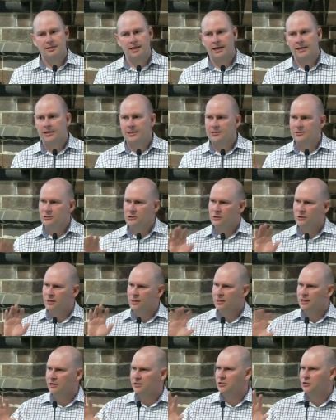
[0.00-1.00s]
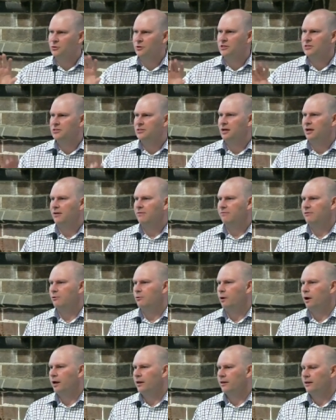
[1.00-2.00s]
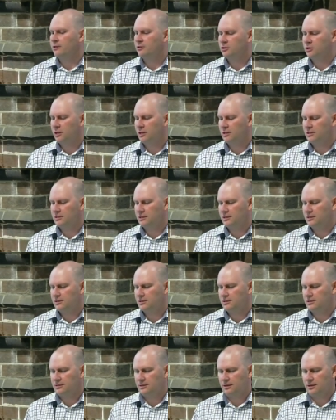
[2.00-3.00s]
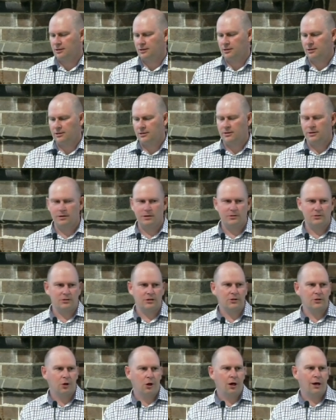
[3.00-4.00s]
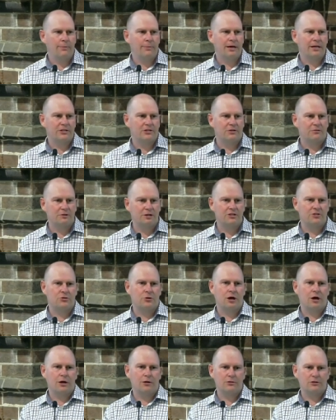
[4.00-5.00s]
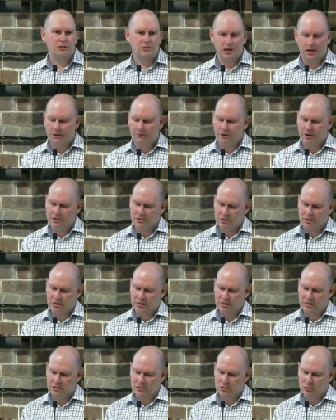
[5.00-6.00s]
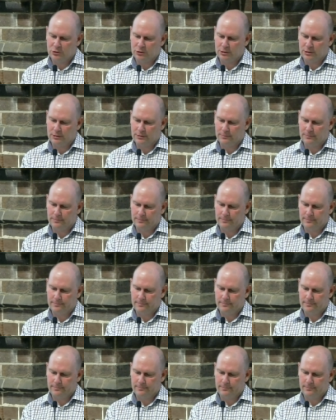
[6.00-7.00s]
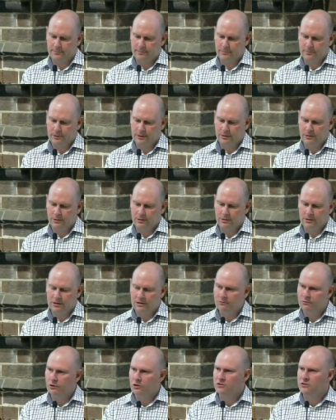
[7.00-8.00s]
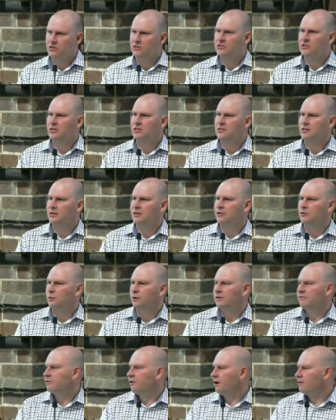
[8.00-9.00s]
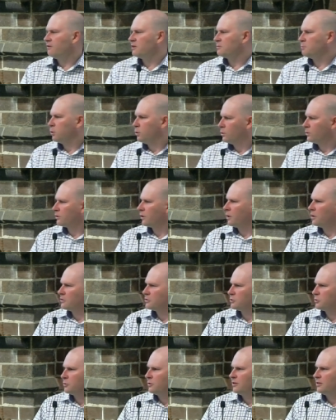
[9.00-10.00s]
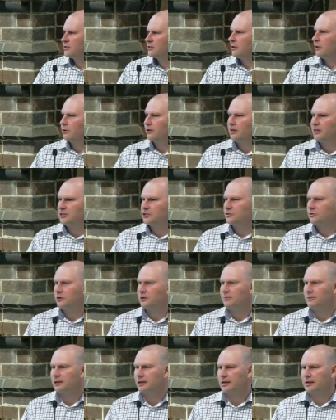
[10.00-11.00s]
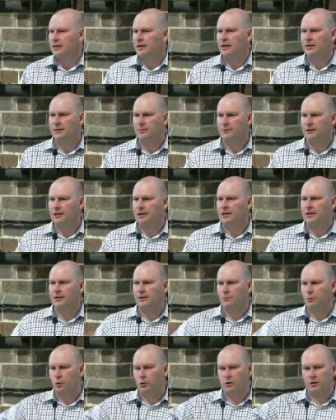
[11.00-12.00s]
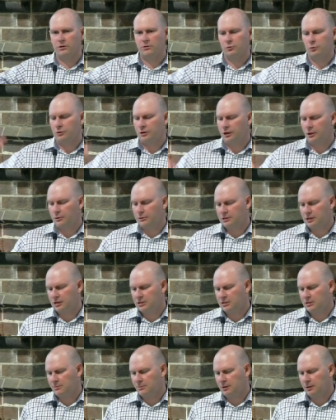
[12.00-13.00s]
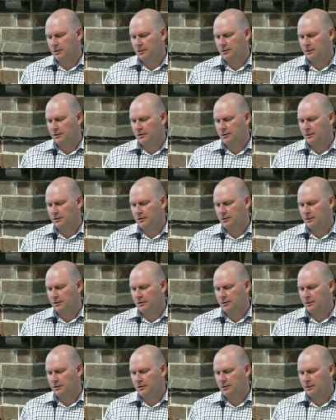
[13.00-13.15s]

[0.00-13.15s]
into the history stuff, the way that Jesus is the climax of Israel's salvation history. In verses 16 to 25, as Paul goes through this long history, beginning at the beginning and working through the Old Testament,